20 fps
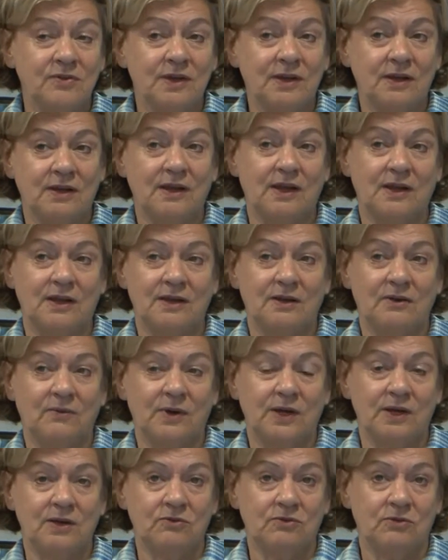in a
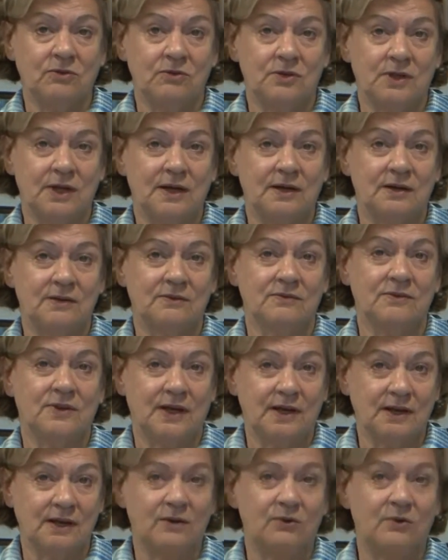way, so
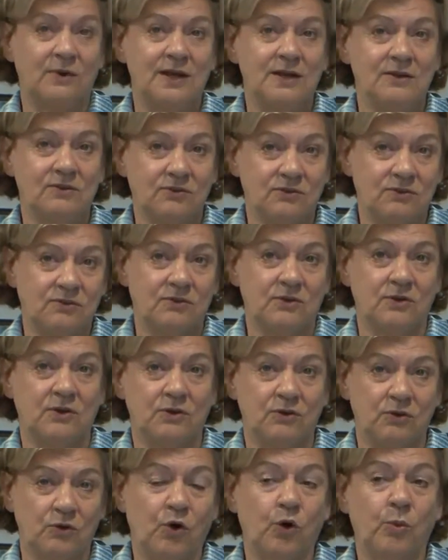that creates
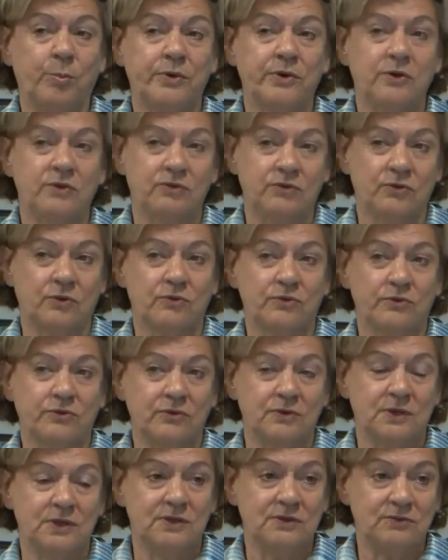an openness
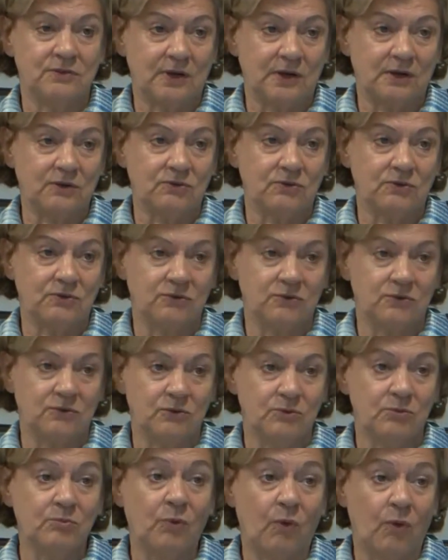also in these countries to
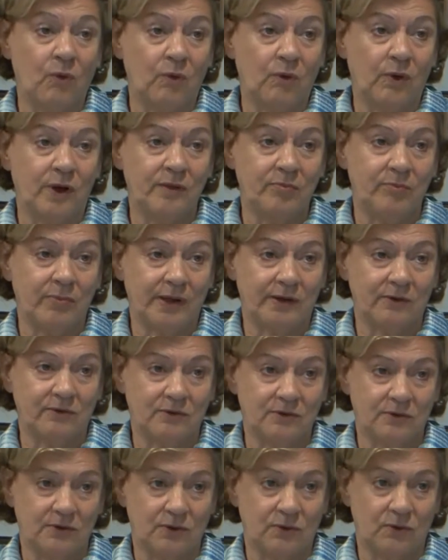do more and
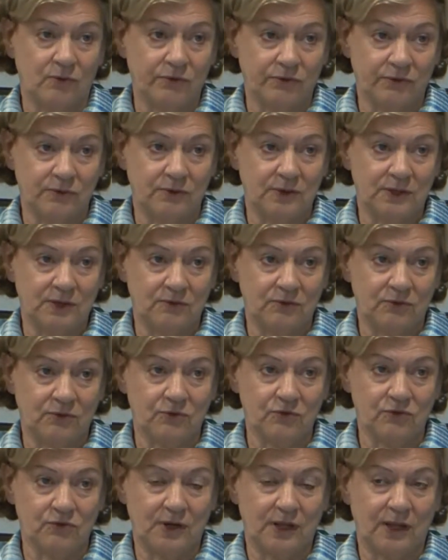better also in
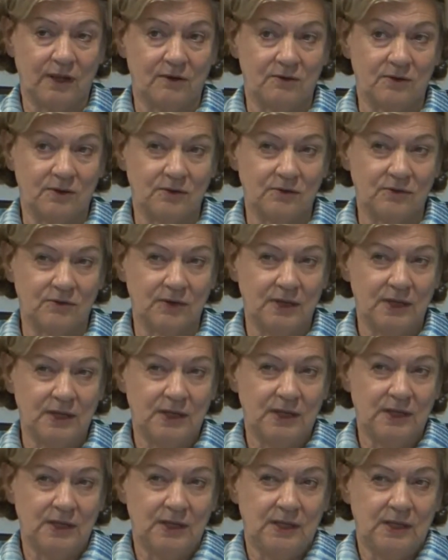social areas,
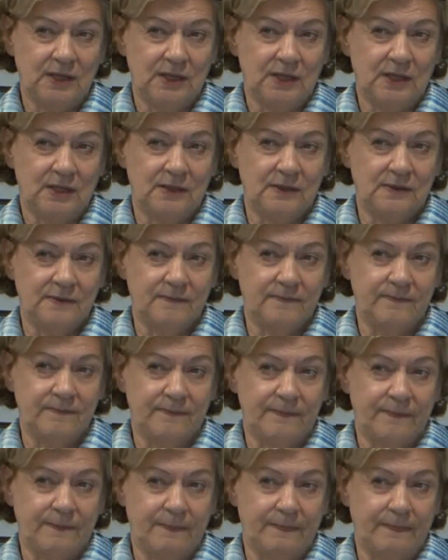
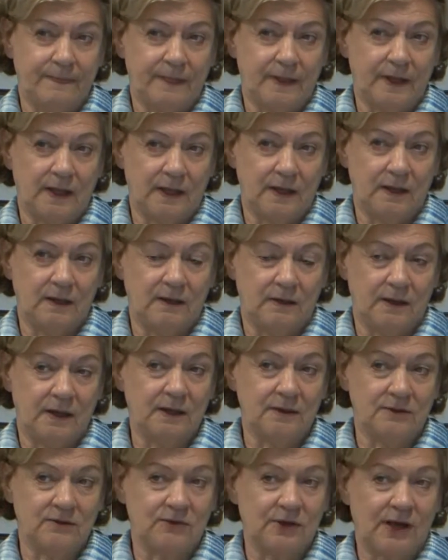and
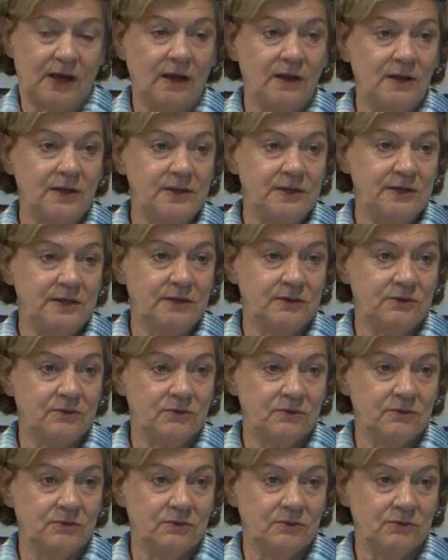that is highly needed
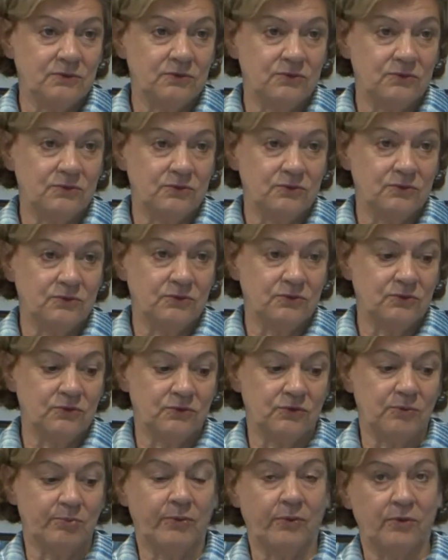to
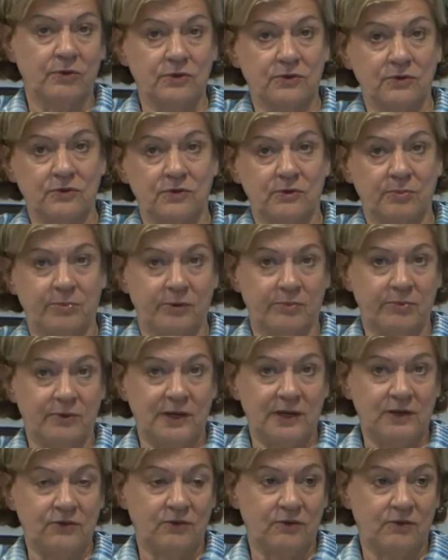support the
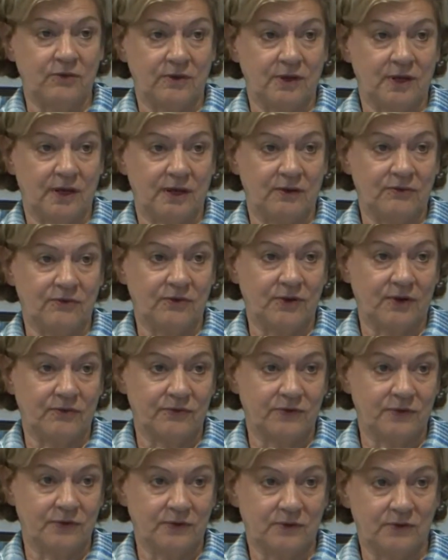populations that have
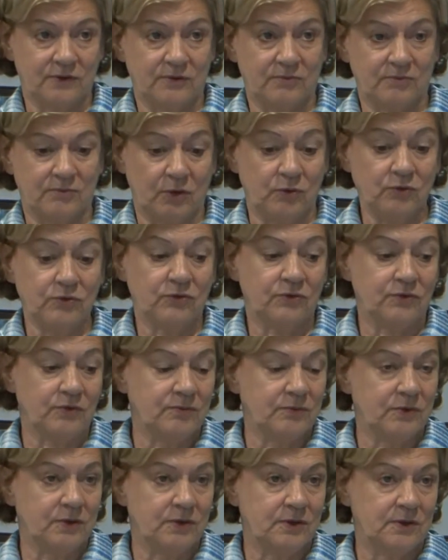suffered most from